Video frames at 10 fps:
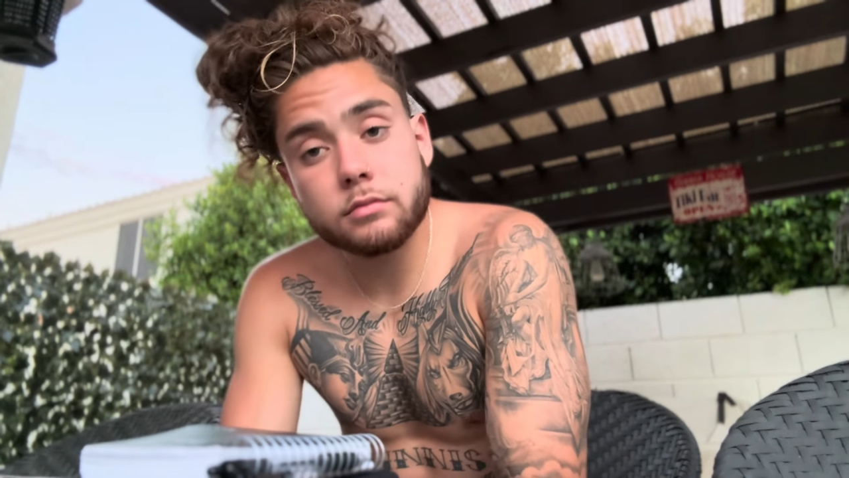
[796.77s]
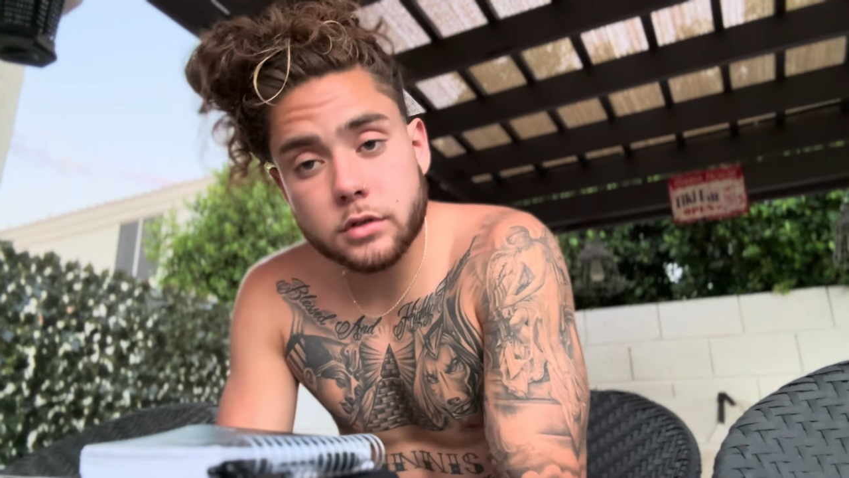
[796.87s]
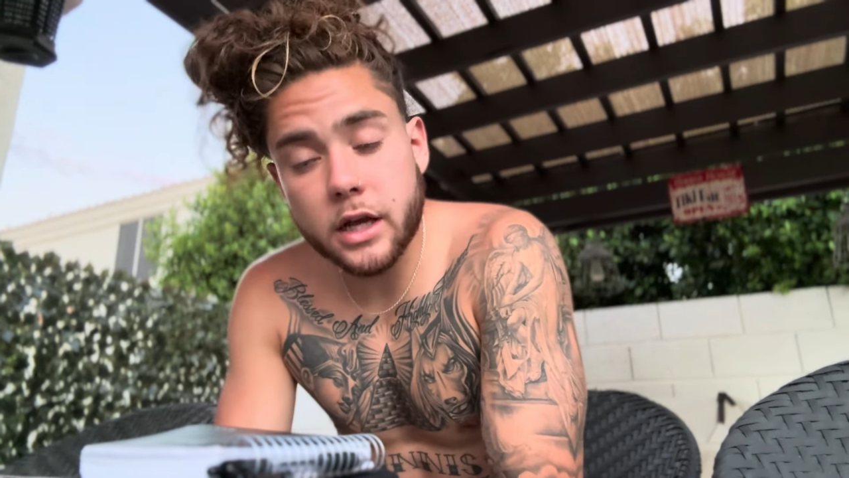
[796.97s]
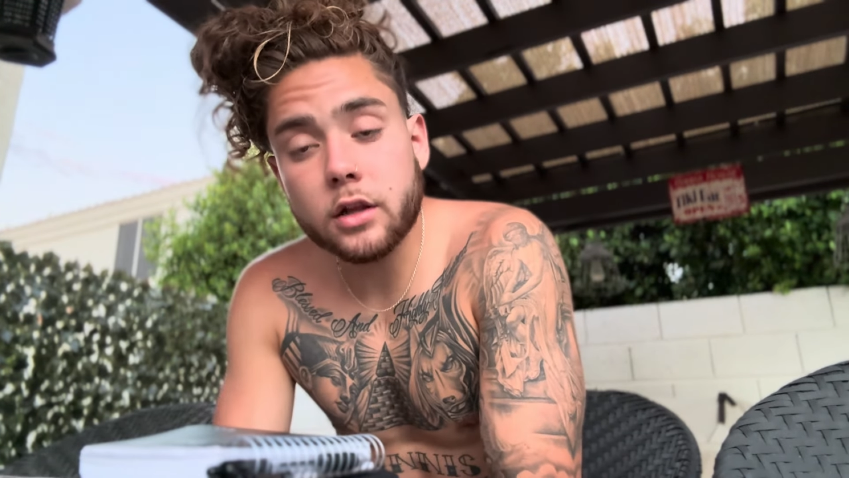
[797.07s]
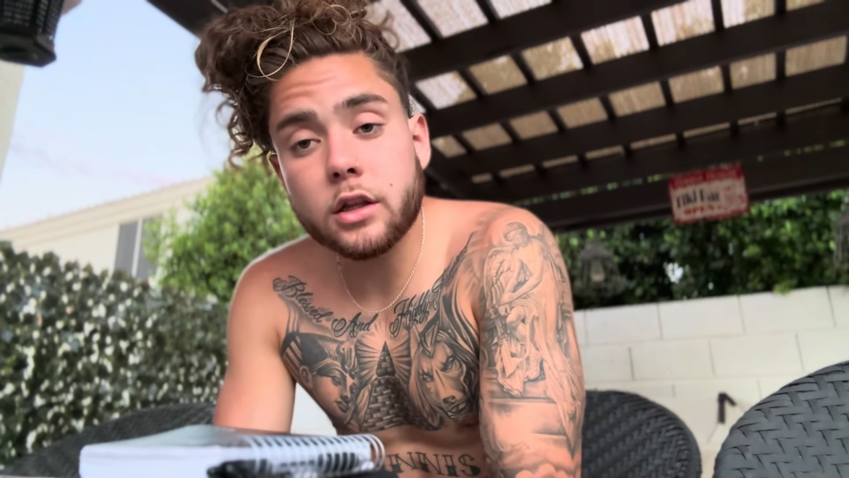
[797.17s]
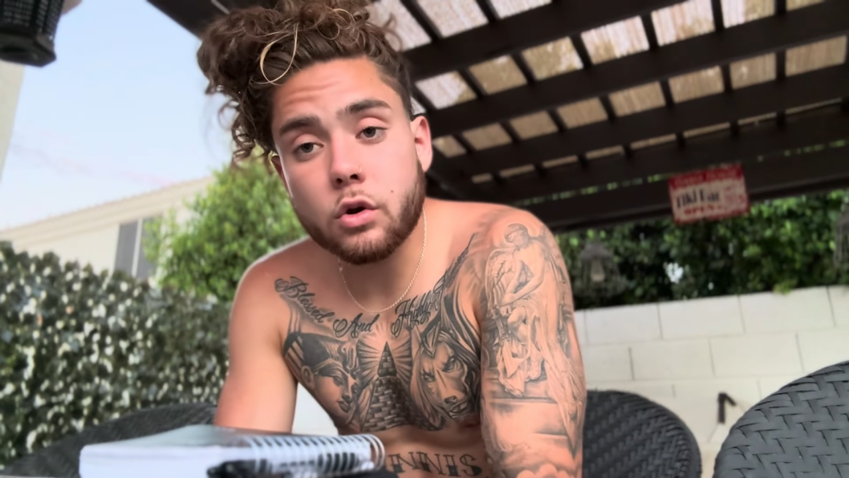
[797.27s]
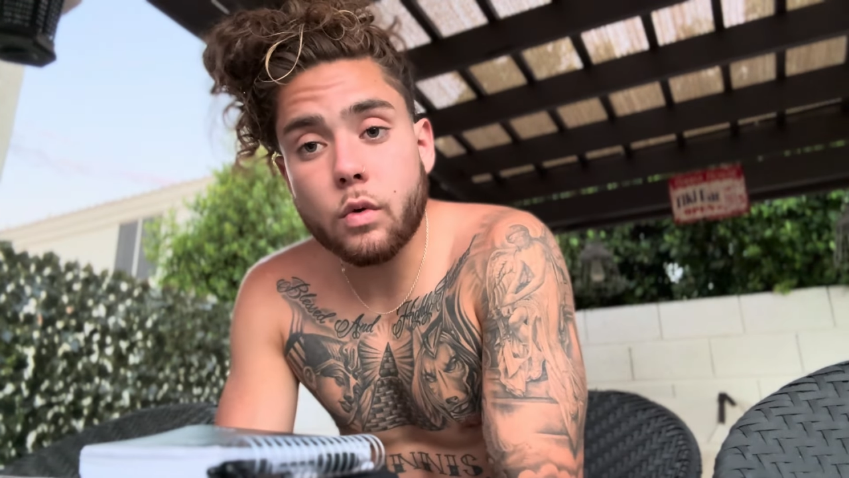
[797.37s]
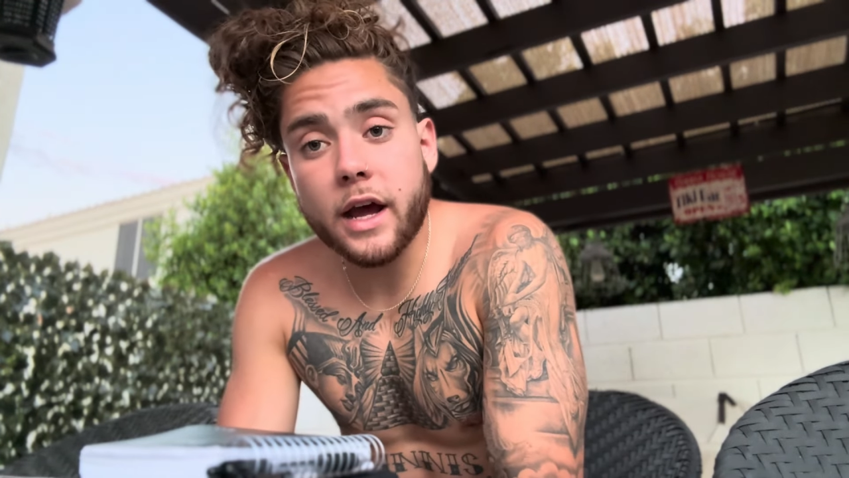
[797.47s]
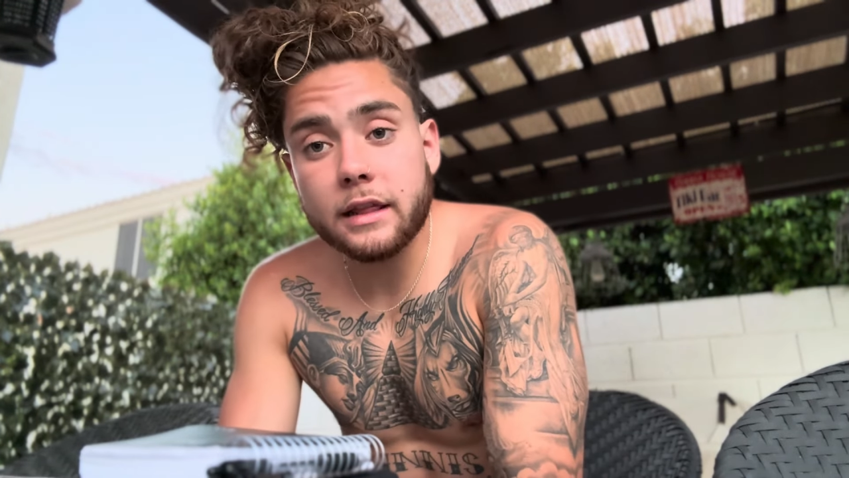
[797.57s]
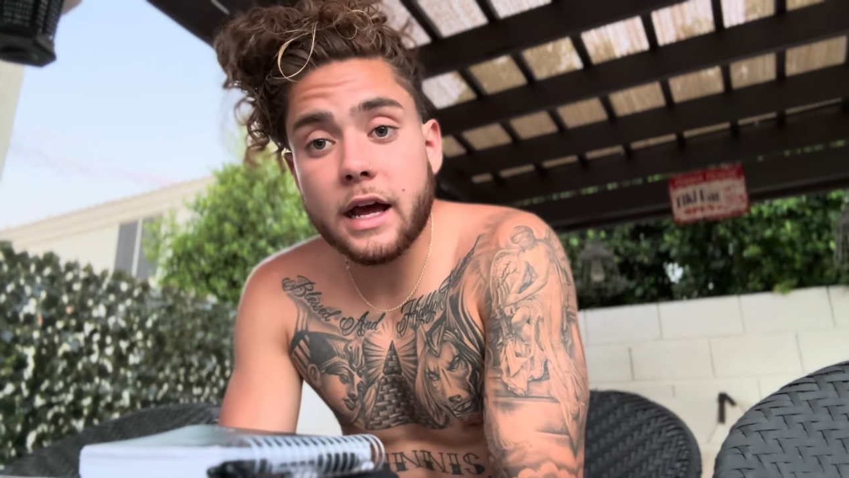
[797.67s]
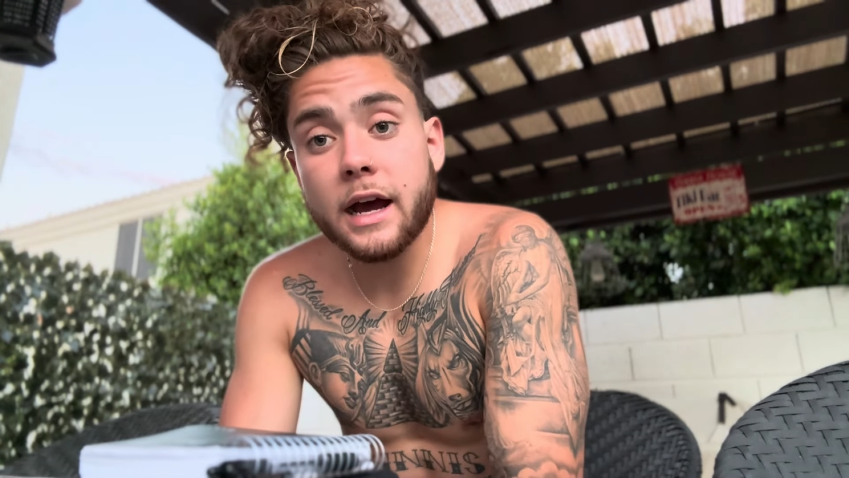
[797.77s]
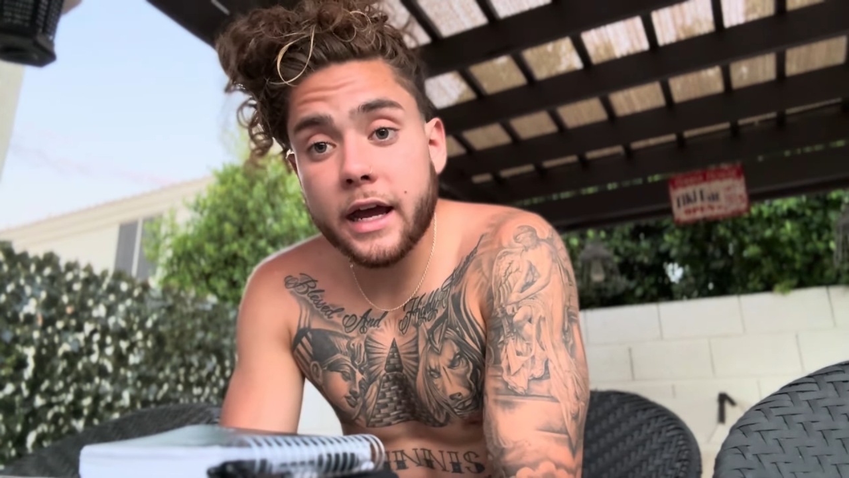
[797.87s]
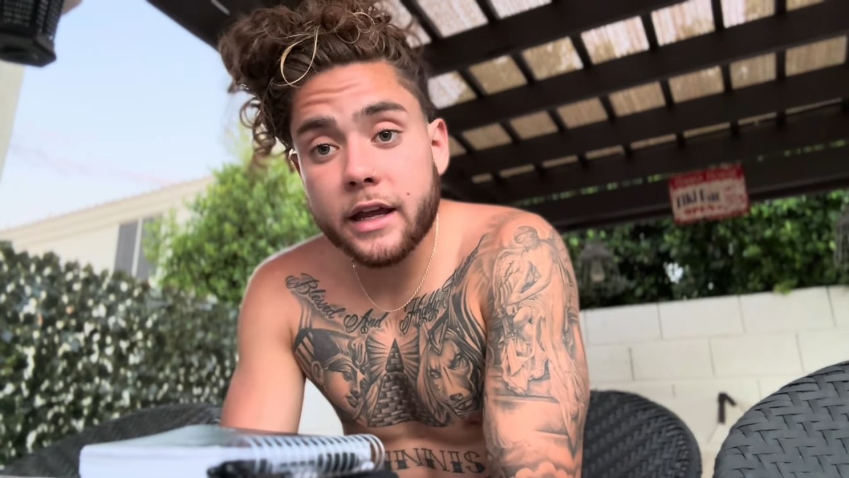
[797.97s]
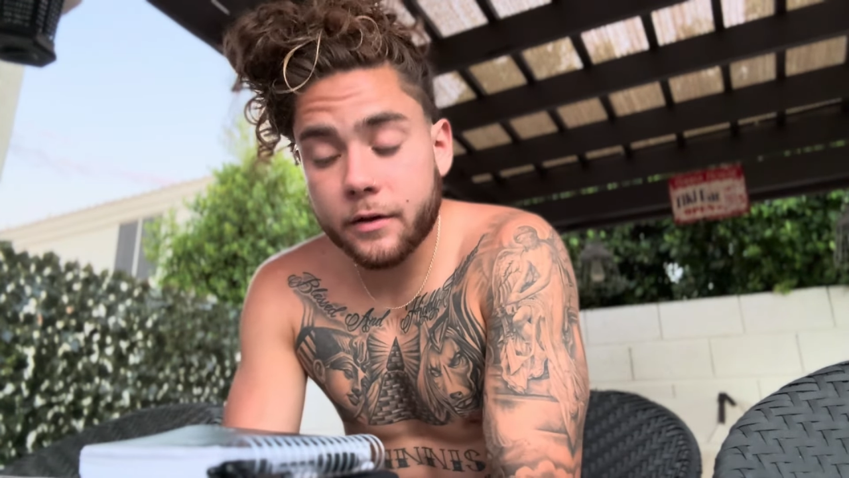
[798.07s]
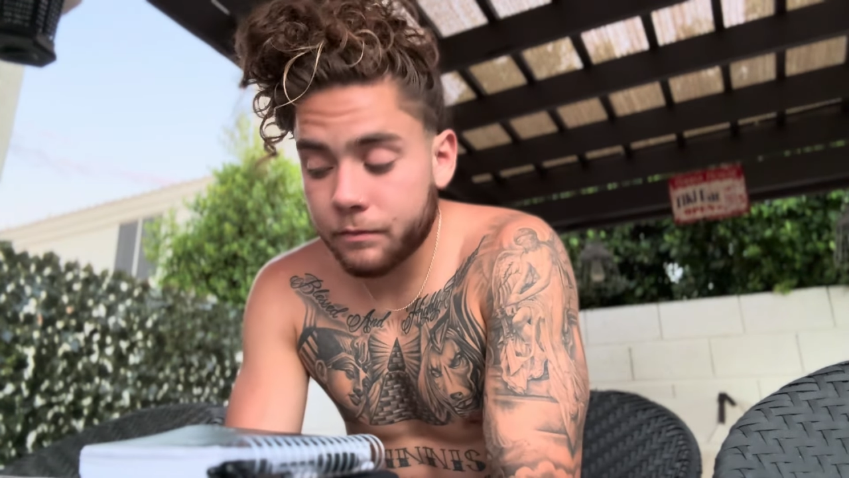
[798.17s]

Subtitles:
tell a little white lie